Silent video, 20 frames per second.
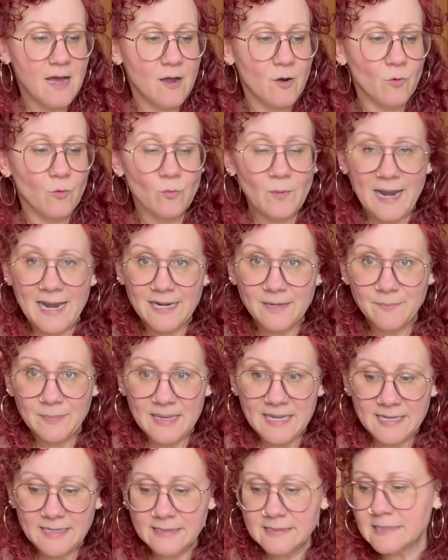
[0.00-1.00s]
red
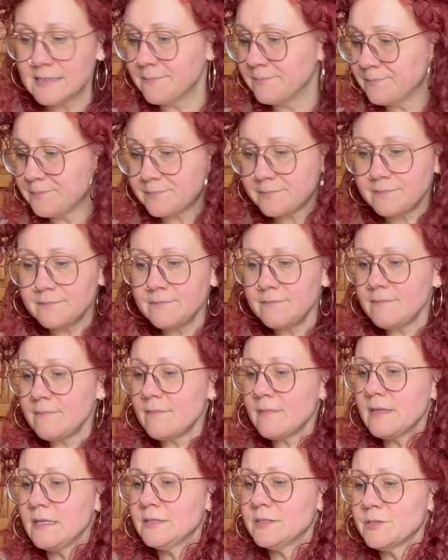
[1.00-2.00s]
beans.
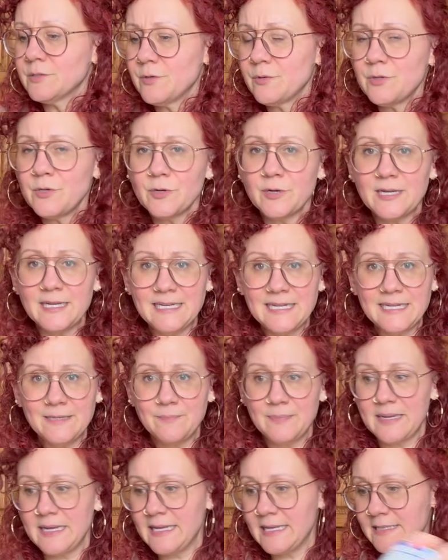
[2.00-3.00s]
So you're going to need
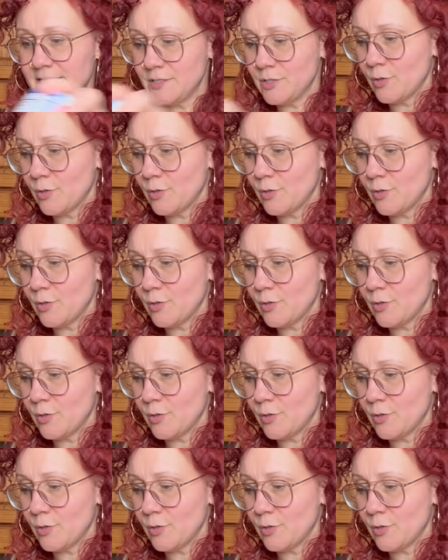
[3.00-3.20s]
beans.